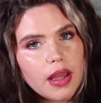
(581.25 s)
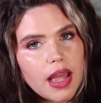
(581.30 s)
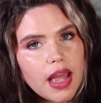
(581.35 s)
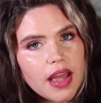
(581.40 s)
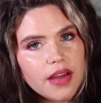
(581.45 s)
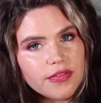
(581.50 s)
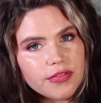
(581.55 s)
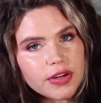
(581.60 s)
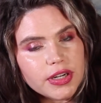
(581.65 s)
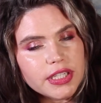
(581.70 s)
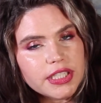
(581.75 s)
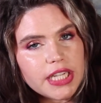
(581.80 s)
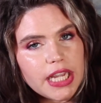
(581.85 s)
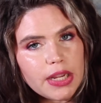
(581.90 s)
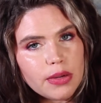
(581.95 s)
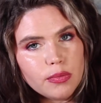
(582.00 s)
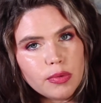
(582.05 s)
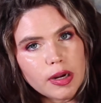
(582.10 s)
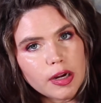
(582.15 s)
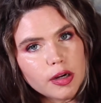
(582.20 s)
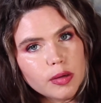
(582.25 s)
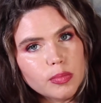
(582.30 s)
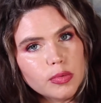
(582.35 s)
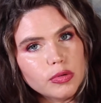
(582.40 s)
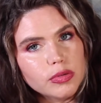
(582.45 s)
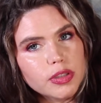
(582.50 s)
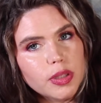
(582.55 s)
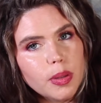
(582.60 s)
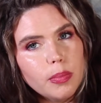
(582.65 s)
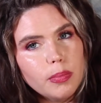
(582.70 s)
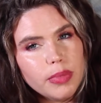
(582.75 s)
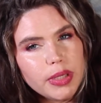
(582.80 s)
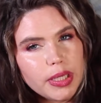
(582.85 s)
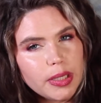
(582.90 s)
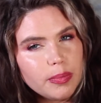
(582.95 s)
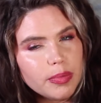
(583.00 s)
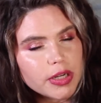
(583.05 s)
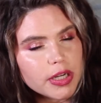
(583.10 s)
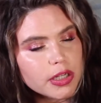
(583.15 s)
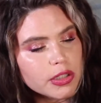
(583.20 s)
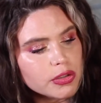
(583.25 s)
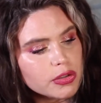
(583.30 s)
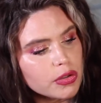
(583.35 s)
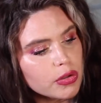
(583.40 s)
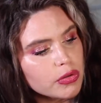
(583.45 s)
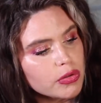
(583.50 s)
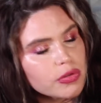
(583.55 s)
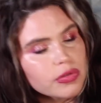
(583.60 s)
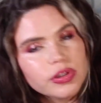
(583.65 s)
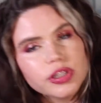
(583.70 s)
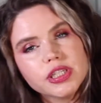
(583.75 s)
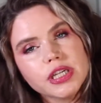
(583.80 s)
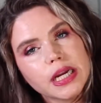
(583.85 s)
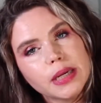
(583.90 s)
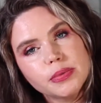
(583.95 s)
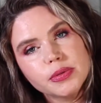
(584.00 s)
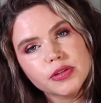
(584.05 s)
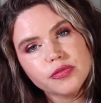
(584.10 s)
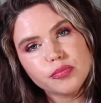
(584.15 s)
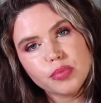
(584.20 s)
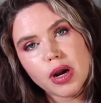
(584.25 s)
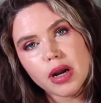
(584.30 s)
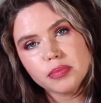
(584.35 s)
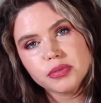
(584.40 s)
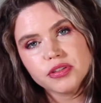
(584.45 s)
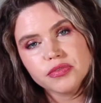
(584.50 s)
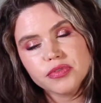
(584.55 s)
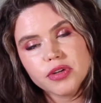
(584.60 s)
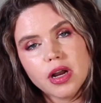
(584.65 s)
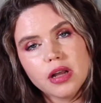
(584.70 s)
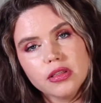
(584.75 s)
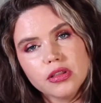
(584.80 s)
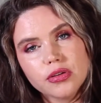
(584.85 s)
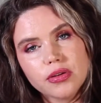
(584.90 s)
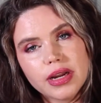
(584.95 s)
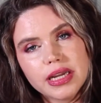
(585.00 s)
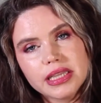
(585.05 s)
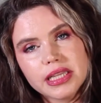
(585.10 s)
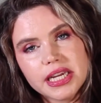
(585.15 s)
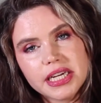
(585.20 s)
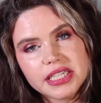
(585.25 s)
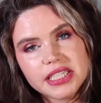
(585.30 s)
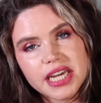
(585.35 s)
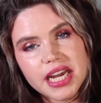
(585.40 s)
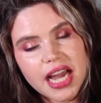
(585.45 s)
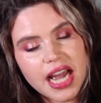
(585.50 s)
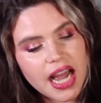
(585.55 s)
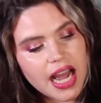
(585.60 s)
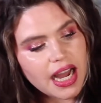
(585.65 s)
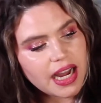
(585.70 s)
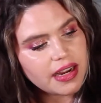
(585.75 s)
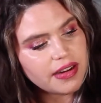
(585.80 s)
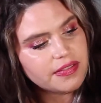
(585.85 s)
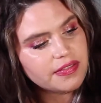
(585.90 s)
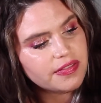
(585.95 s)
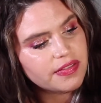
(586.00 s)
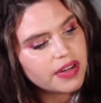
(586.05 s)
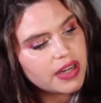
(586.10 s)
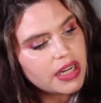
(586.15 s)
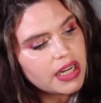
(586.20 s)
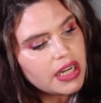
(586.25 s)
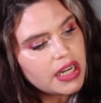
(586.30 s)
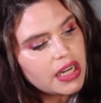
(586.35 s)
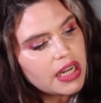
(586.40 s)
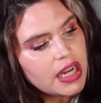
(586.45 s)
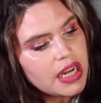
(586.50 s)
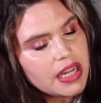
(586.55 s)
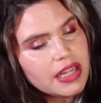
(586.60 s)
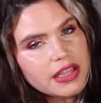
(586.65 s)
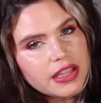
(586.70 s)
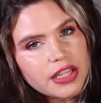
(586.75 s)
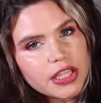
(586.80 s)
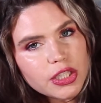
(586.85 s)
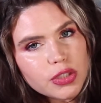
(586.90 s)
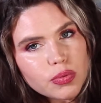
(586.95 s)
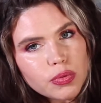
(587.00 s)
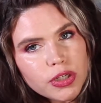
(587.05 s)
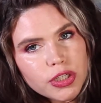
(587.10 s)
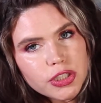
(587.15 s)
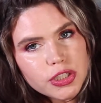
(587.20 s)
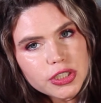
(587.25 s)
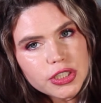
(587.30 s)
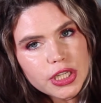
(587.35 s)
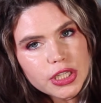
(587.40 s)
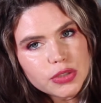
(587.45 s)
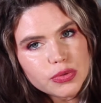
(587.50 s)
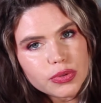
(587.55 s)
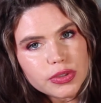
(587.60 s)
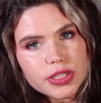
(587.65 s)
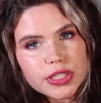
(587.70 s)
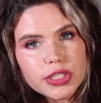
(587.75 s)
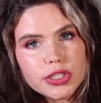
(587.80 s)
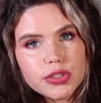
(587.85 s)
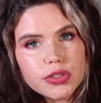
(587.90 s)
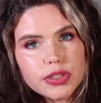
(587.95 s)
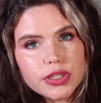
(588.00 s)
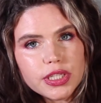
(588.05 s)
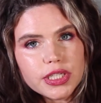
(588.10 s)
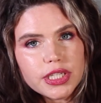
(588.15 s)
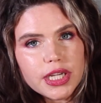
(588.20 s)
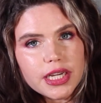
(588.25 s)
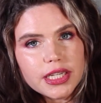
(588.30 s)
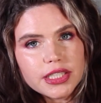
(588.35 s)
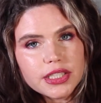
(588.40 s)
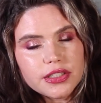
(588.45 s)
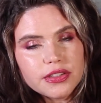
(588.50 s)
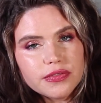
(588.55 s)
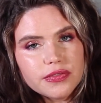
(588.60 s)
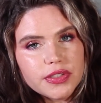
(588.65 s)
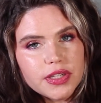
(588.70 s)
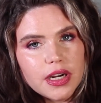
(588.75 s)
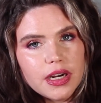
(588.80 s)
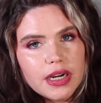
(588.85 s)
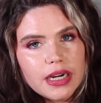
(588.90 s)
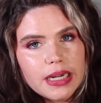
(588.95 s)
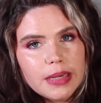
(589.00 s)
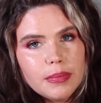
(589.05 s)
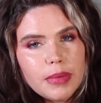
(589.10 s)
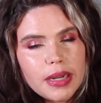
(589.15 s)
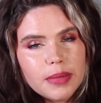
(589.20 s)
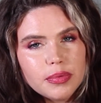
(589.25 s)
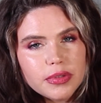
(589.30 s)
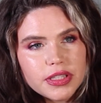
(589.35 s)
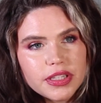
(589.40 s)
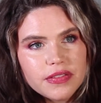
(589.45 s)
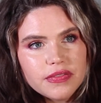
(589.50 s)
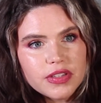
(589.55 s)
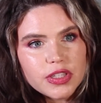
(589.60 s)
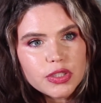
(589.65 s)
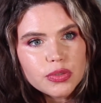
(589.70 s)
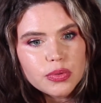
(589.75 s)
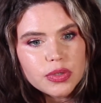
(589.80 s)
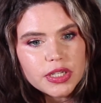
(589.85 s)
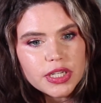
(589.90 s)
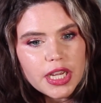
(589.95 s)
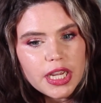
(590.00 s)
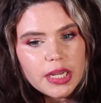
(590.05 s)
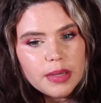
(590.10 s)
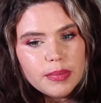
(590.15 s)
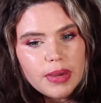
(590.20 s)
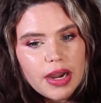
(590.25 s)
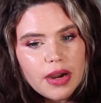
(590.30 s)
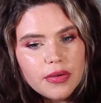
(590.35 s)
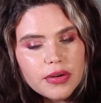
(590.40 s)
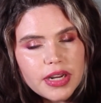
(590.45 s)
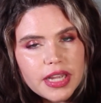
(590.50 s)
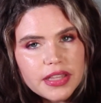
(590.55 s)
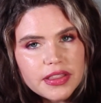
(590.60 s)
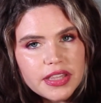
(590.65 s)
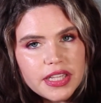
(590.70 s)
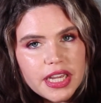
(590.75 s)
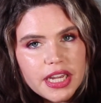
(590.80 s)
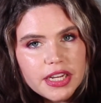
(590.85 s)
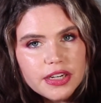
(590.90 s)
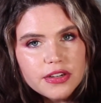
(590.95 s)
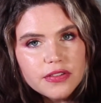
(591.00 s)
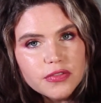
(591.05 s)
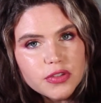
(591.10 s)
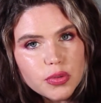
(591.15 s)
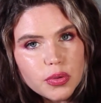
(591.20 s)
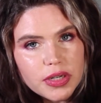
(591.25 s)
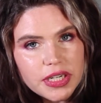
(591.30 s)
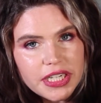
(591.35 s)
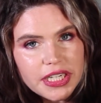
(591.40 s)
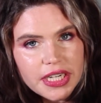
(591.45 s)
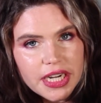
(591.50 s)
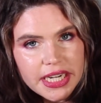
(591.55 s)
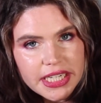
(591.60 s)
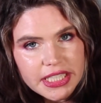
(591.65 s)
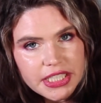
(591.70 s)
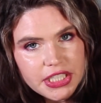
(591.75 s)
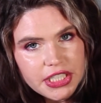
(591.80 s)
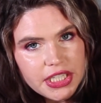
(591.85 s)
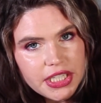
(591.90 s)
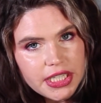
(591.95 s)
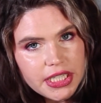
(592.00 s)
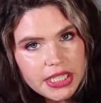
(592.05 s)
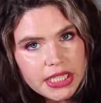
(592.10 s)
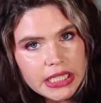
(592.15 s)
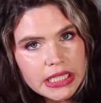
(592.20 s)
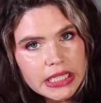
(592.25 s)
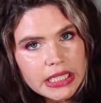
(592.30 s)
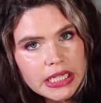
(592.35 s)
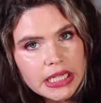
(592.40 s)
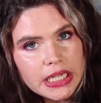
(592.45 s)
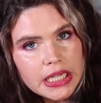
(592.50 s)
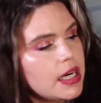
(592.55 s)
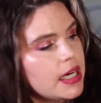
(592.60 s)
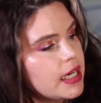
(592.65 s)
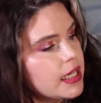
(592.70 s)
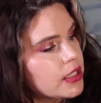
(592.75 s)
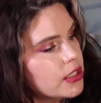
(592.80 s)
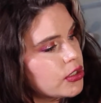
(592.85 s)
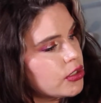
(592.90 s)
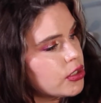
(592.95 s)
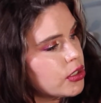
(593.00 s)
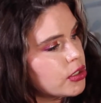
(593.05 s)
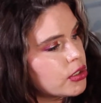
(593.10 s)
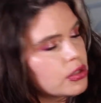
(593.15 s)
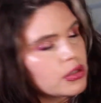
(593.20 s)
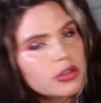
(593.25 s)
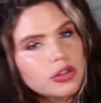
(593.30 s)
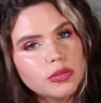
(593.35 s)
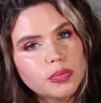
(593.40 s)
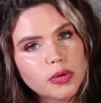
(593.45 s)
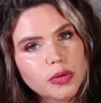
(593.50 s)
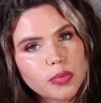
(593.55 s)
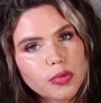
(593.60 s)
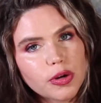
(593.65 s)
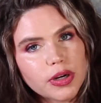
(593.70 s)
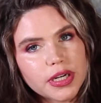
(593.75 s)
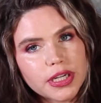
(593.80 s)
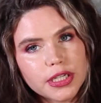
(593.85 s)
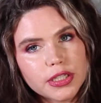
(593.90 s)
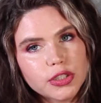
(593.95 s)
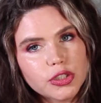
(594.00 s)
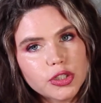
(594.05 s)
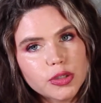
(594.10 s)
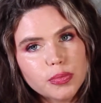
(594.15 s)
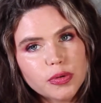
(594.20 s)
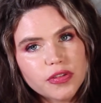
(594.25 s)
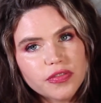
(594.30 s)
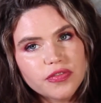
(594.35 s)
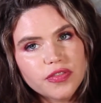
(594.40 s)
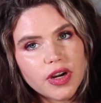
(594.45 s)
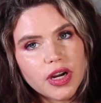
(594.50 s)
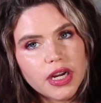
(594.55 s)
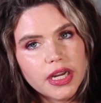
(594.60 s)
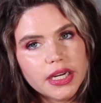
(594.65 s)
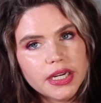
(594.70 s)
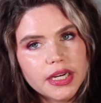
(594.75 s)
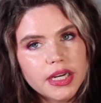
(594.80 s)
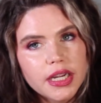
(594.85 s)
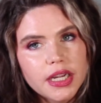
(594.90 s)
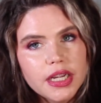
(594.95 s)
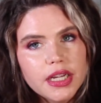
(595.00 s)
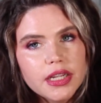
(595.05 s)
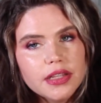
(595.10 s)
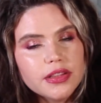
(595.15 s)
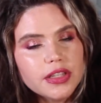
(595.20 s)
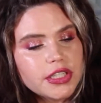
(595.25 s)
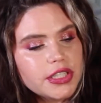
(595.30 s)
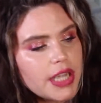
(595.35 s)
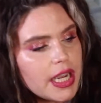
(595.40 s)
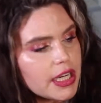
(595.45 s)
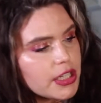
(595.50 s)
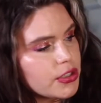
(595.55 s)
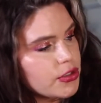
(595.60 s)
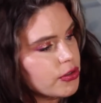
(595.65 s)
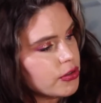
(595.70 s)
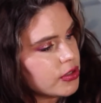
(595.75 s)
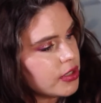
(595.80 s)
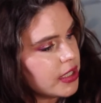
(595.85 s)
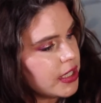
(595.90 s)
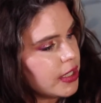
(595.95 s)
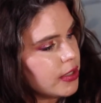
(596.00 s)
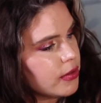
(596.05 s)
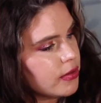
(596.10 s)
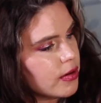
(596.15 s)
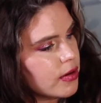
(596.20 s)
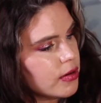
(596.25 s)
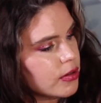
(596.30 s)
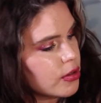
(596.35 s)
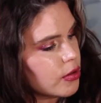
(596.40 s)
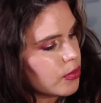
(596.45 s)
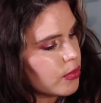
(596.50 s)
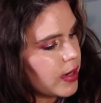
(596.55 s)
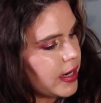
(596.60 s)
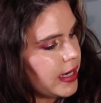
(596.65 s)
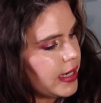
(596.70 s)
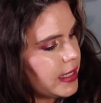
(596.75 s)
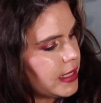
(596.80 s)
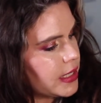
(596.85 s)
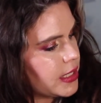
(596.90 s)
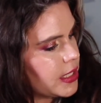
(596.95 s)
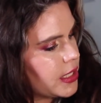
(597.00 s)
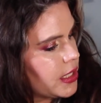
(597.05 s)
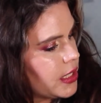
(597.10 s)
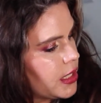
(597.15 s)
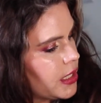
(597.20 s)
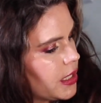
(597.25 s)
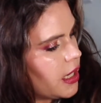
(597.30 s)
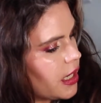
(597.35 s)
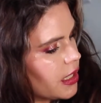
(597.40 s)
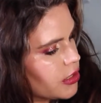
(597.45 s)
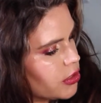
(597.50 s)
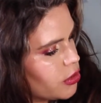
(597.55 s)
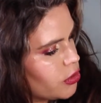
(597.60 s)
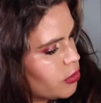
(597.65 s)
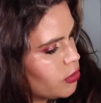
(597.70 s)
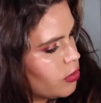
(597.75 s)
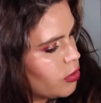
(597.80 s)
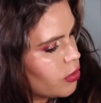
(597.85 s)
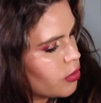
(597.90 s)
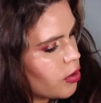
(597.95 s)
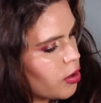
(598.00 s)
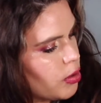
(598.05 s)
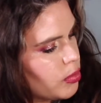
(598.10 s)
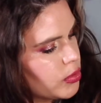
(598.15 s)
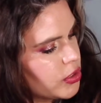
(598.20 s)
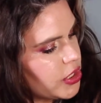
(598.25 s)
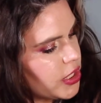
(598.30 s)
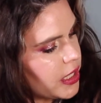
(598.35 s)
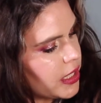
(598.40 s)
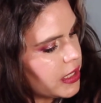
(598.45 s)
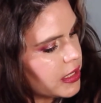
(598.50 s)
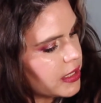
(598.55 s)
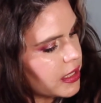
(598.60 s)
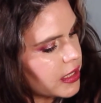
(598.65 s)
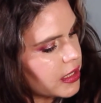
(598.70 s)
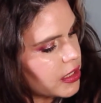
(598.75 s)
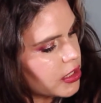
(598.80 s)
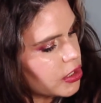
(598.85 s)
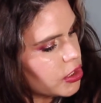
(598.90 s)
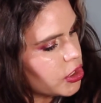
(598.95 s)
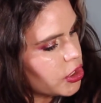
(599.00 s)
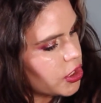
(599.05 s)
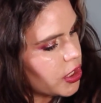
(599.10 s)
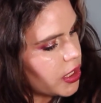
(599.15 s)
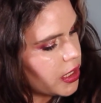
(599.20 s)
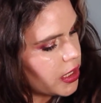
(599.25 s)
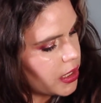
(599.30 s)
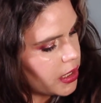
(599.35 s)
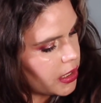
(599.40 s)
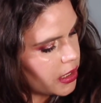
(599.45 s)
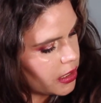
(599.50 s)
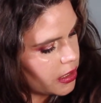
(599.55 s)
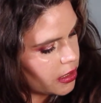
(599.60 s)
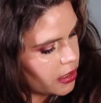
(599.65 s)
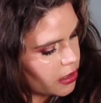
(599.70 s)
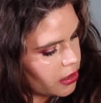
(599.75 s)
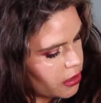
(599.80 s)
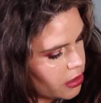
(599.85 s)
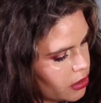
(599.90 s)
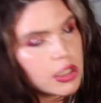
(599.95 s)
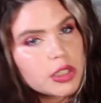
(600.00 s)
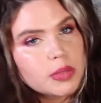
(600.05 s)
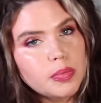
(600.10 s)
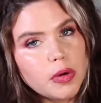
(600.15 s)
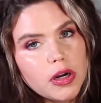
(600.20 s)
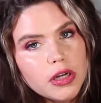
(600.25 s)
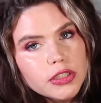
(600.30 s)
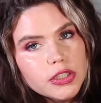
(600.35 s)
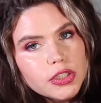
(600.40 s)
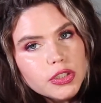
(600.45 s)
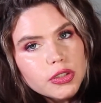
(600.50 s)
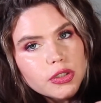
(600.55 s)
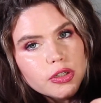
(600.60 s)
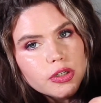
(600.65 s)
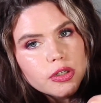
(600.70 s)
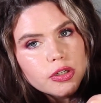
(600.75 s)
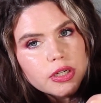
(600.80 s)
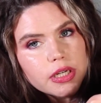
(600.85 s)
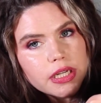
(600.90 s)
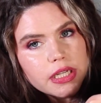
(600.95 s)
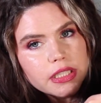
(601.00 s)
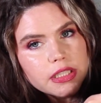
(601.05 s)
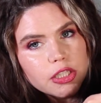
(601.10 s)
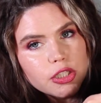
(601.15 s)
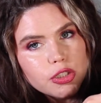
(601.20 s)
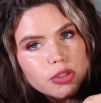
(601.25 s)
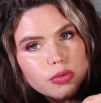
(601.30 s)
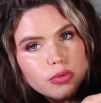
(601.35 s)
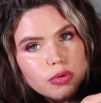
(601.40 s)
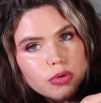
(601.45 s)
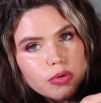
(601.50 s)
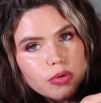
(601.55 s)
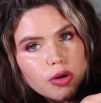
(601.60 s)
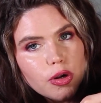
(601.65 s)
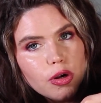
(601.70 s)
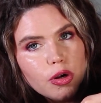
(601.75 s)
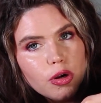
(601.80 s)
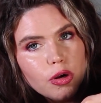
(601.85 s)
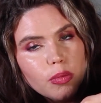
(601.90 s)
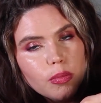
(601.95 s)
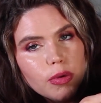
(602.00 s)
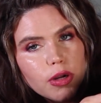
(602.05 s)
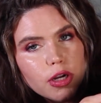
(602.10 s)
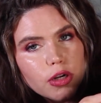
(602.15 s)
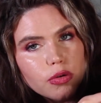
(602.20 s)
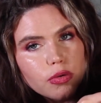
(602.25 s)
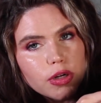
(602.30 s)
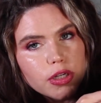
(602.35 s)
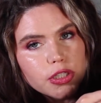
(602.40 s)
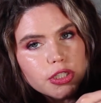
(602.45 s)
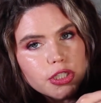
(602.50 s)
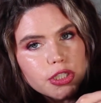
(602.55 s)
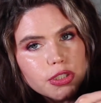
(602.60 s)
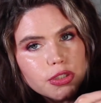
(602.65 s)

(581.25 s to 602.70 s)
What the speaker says: everyday wearable to me because those are the types of pops of color I like to have. This one just has really stood the test of time. I believe this one came out at the end of 2019. It's just super pretty, super fun. The textures in here are great. It has duochrome shades like this shade. Sponsored is a duochrome, a grungy